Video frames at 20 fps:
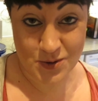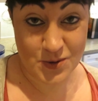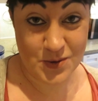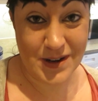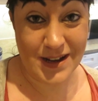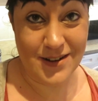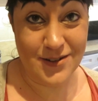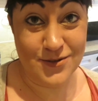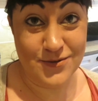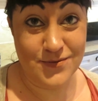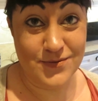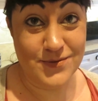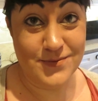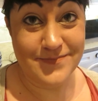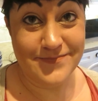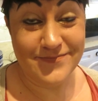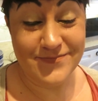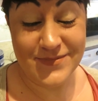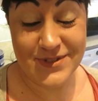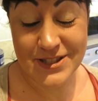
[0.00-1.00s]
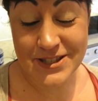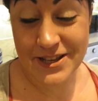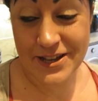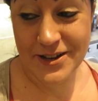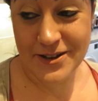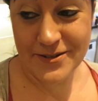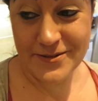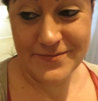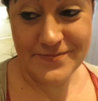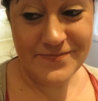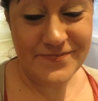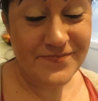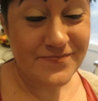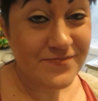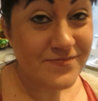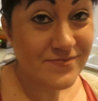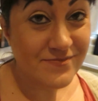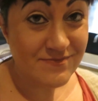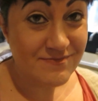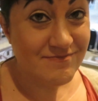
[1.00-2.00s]
on twelve, so
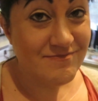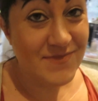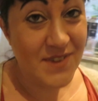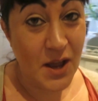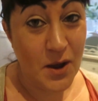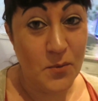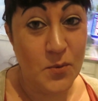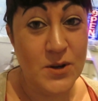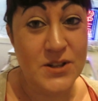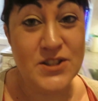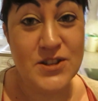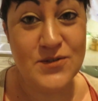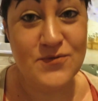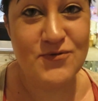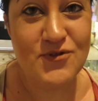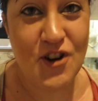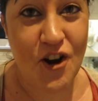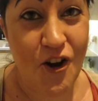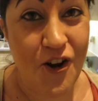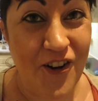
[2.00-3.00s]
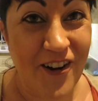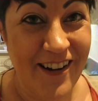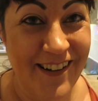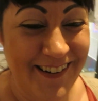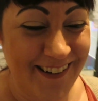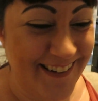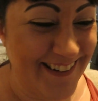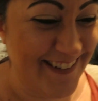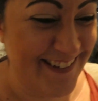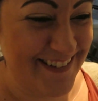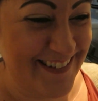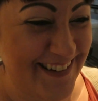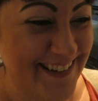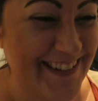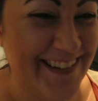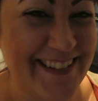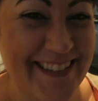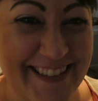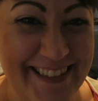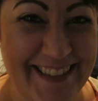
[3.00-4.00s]
I wasn't wrong.
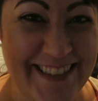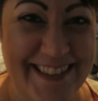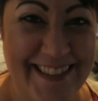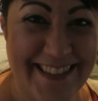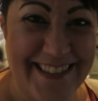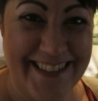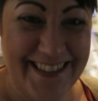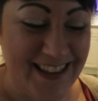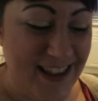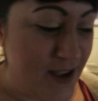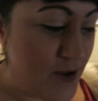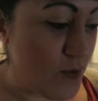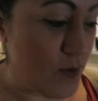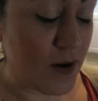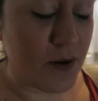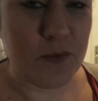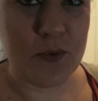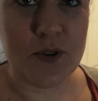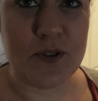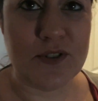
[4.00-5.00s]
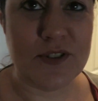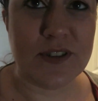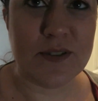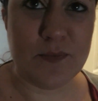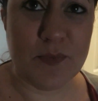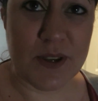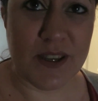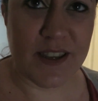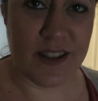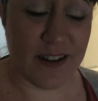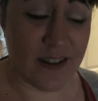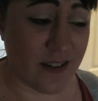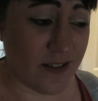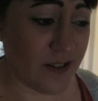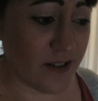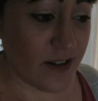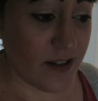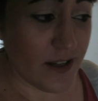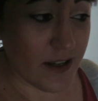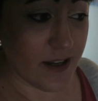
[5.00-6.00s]
Well, I was, but you
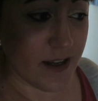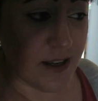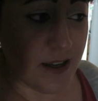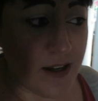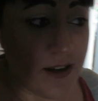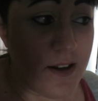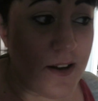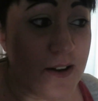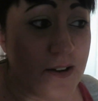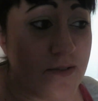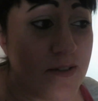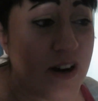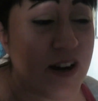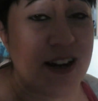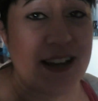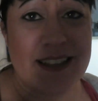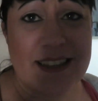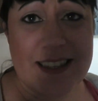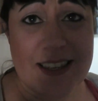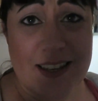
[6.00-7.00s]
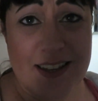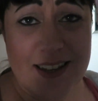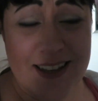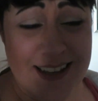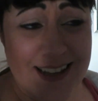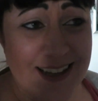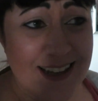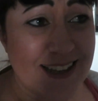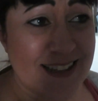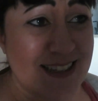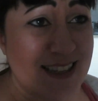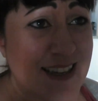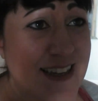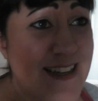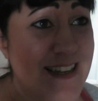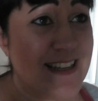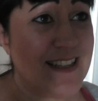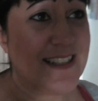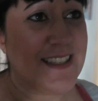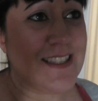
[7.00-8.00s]
know. Right, it
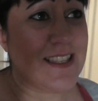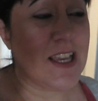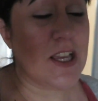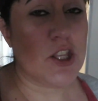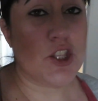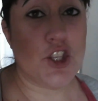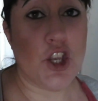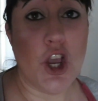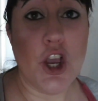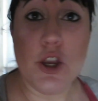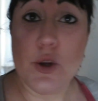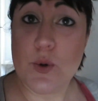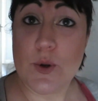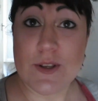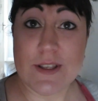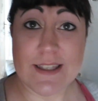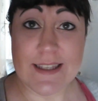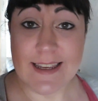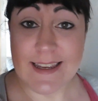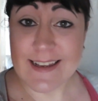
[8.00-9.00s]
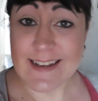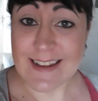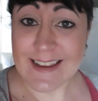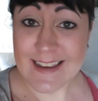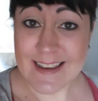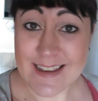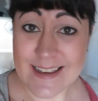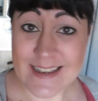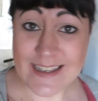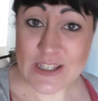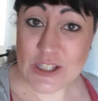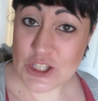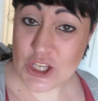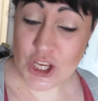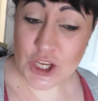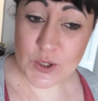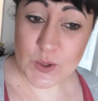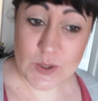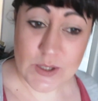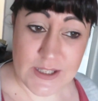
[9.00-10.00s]
is Tuesday, isn't it? It's
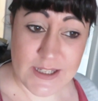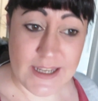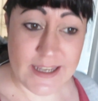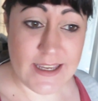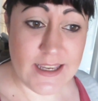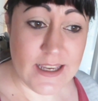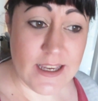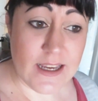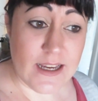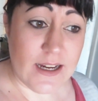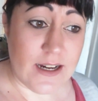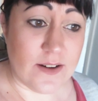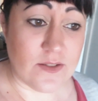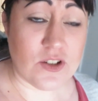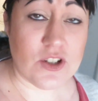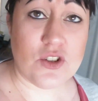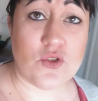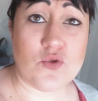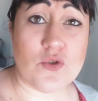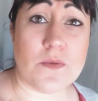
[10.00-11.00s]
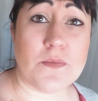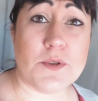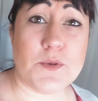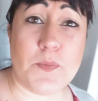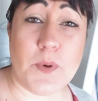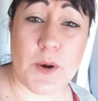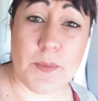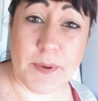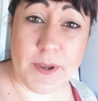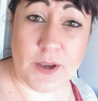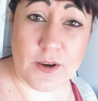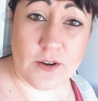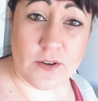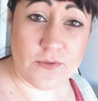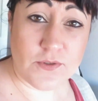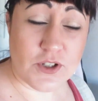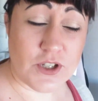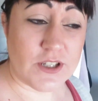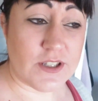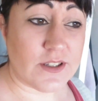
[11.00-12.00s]
Tuesday. I just dropped Poppy
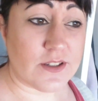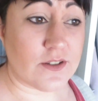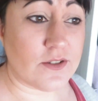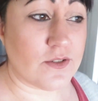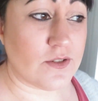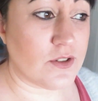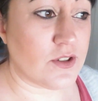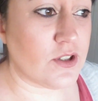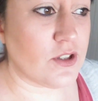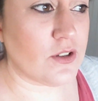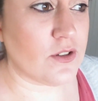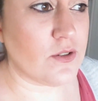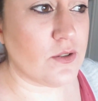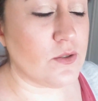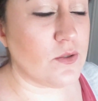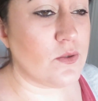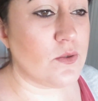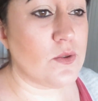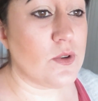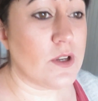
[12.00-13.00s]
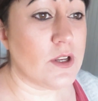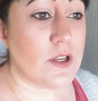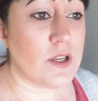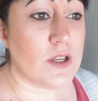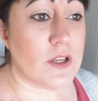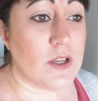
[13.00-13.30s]
off. She's gone to